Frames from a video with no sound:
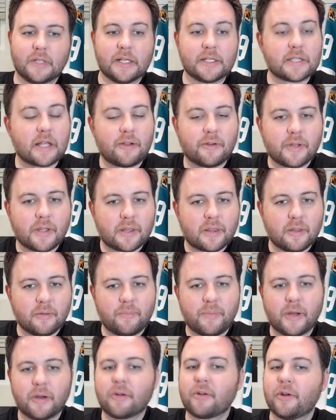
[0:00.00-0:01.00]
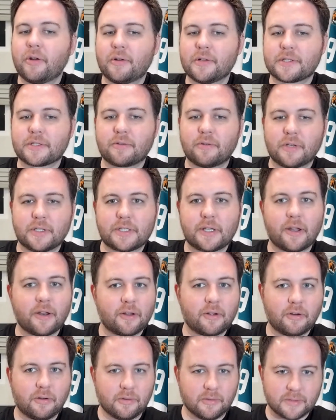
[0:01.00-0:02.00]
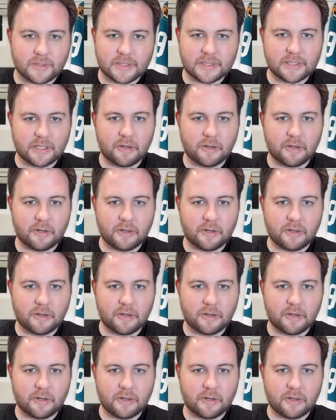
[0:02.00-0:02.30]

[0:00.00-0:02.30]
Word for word: It's not like the Barracuda score a ton of goals.